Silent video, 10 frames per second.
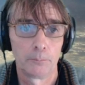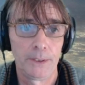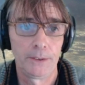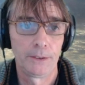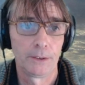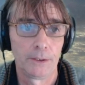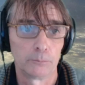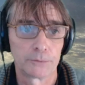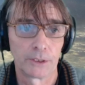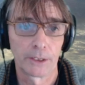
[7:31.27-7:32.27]
B
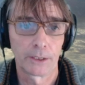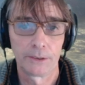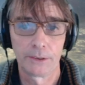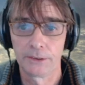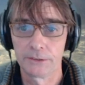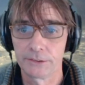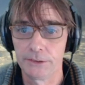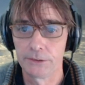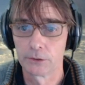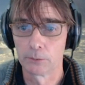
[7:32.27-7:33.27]
comes directly, and
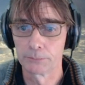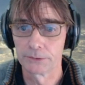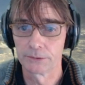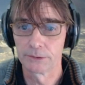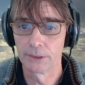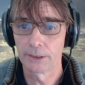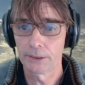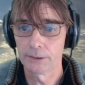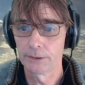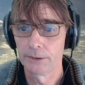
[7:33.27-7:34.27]
C comes
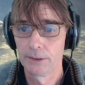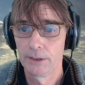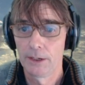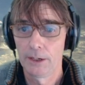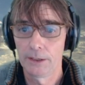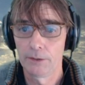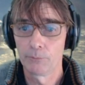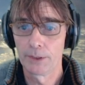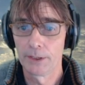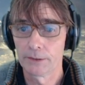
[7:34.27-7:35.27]
directly, and then
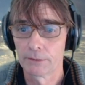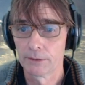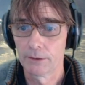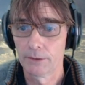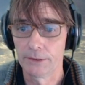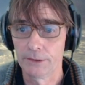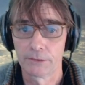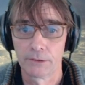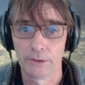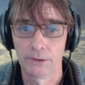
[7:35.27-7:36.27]
we get this.